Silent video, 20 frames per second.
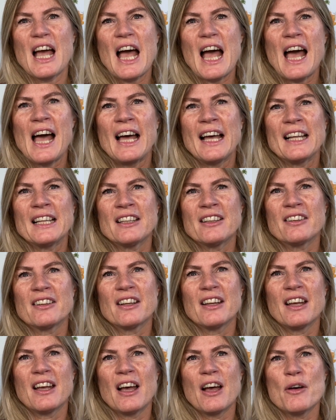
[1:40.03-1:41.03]
and
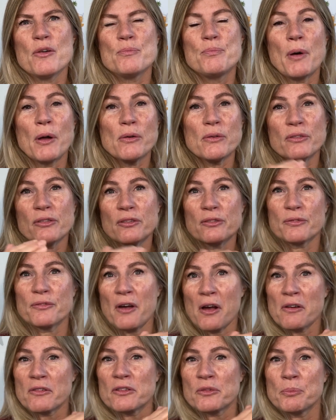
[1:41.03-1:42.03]
both as
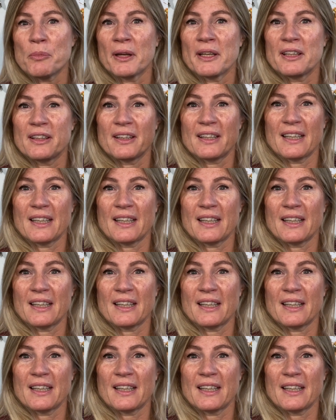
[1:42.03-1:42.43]
far as my